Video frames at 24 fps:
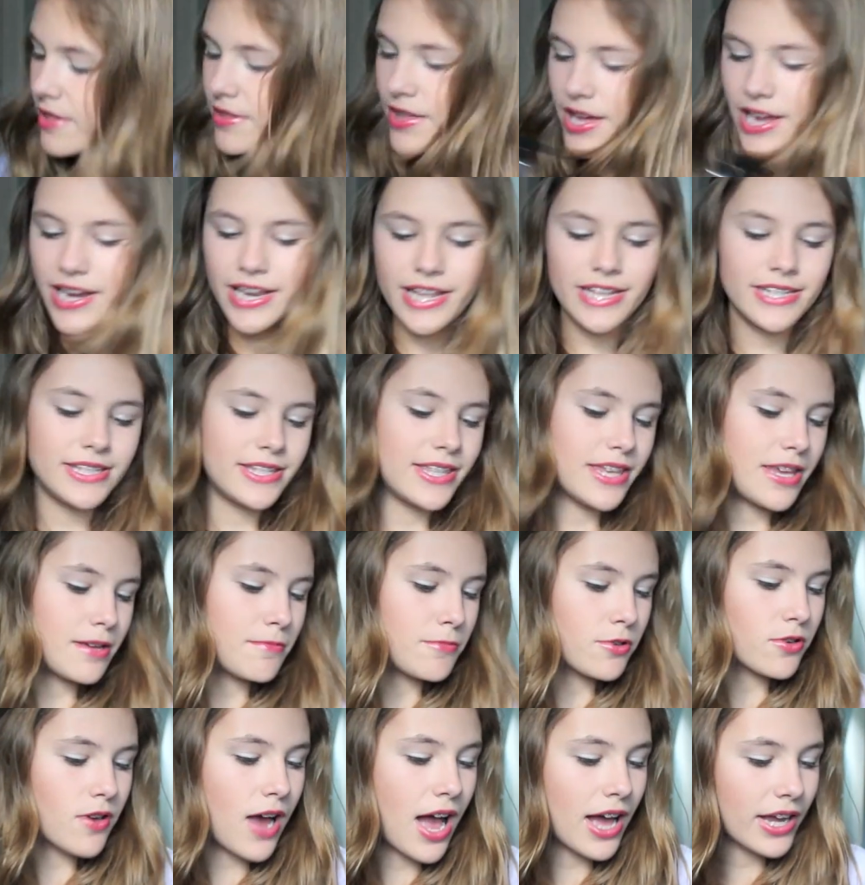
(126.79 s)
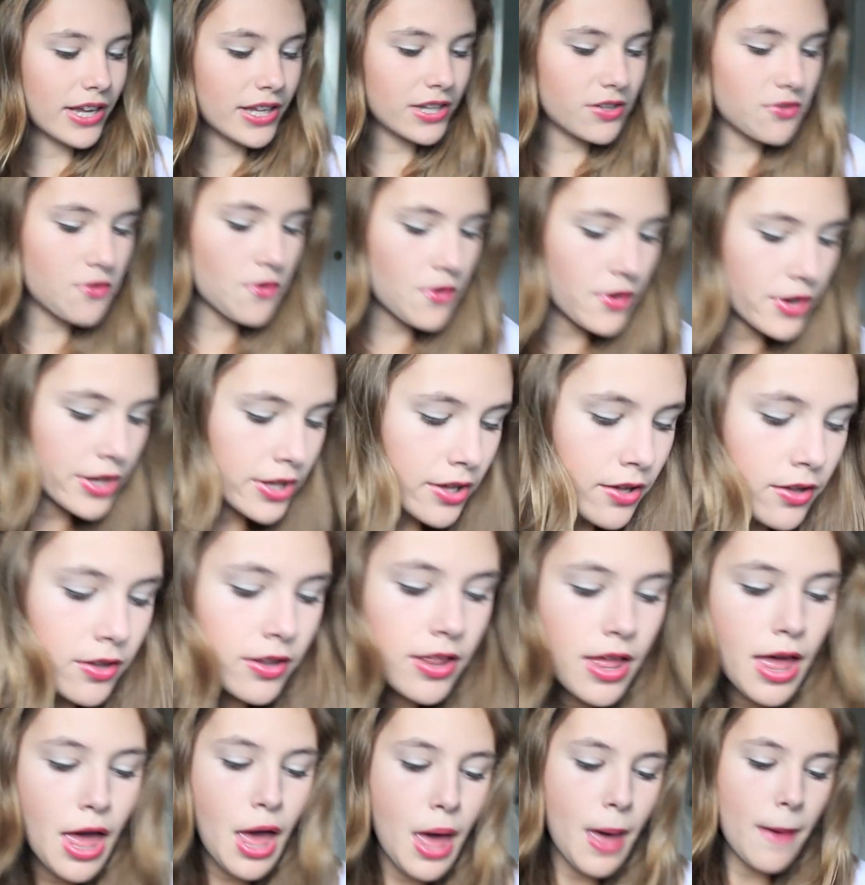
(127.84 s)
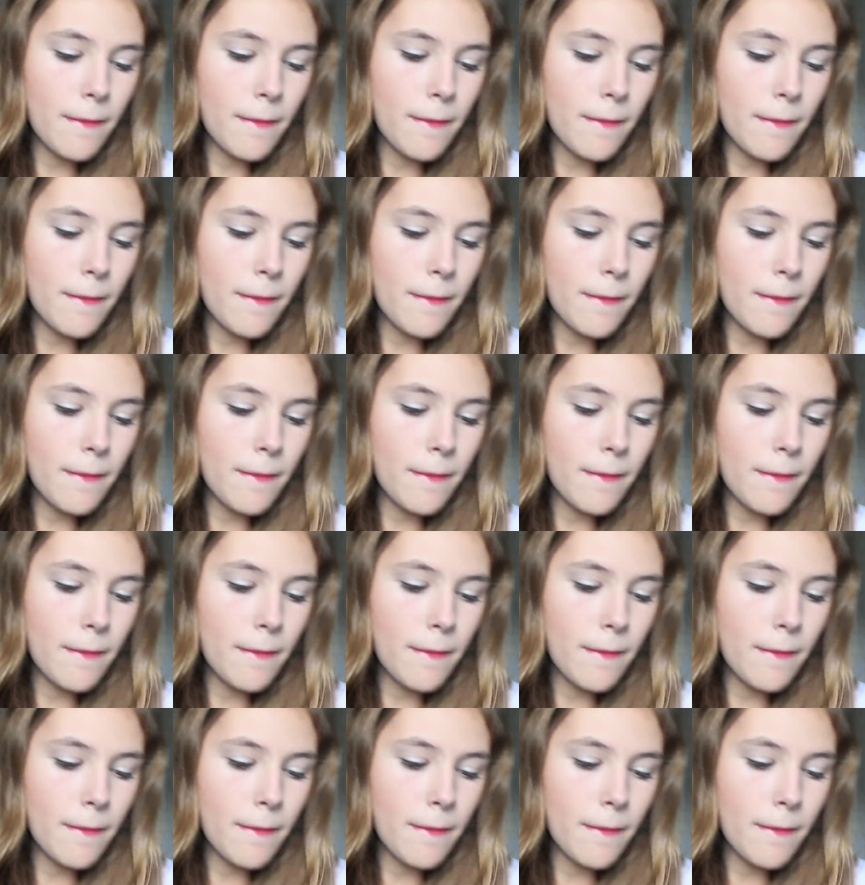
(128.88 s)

Then is the Moroccan Oil